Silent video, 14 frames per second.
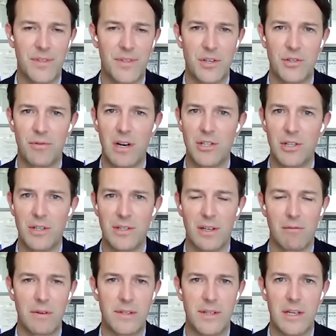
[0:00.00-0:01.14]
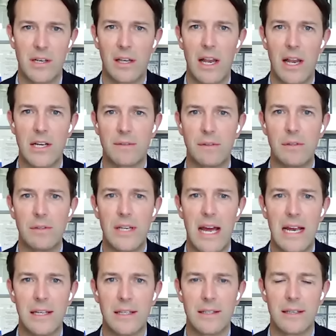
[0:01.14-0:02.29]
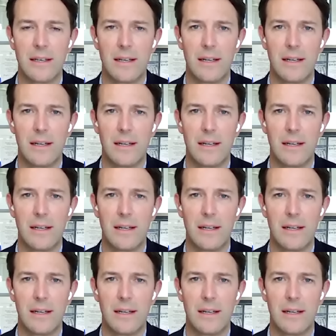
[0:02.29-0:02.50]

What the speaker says: situations like we've seen in the last few days,